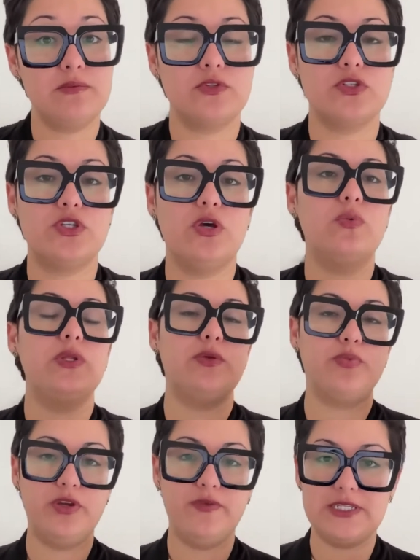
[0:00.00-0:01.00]
So, with the
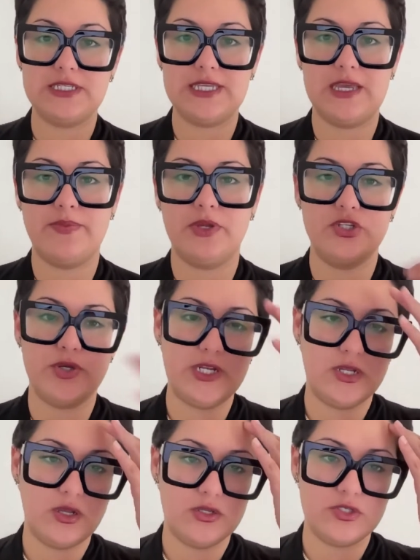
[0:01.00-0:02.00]
previous example, I tried
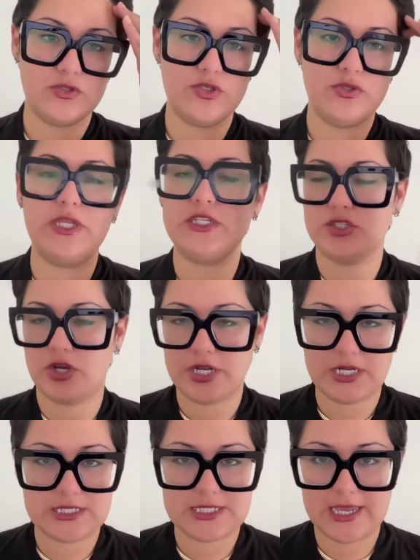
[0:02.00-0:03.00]
to also do like
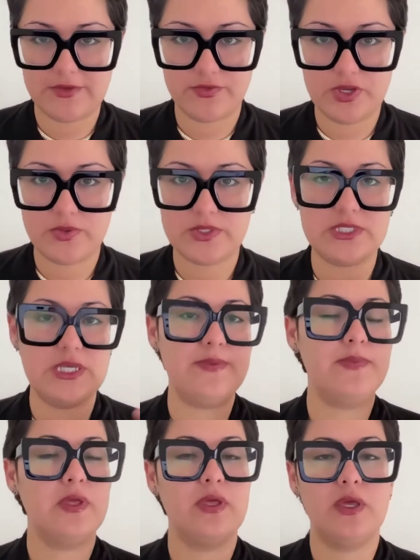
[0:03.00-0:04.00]
started as high frequency,
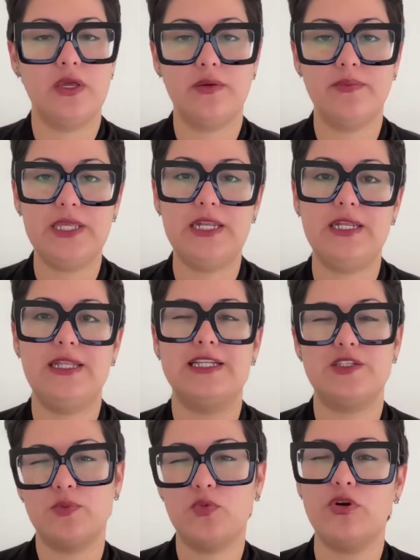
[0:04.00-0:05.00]
completed,
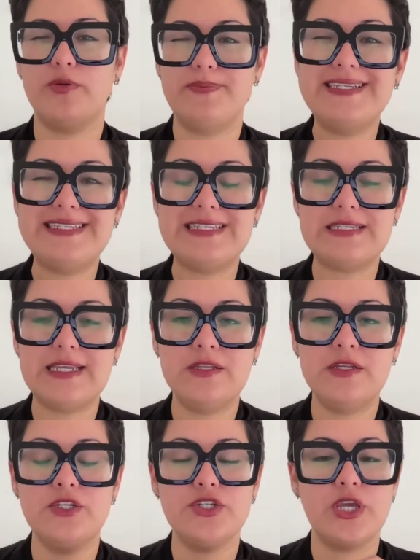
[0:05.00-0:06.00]
that's more business
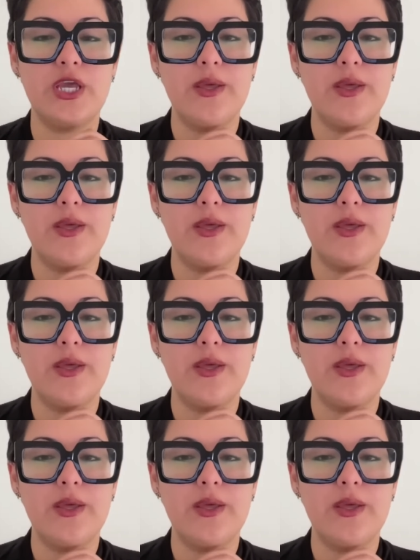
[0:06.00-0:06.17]
English.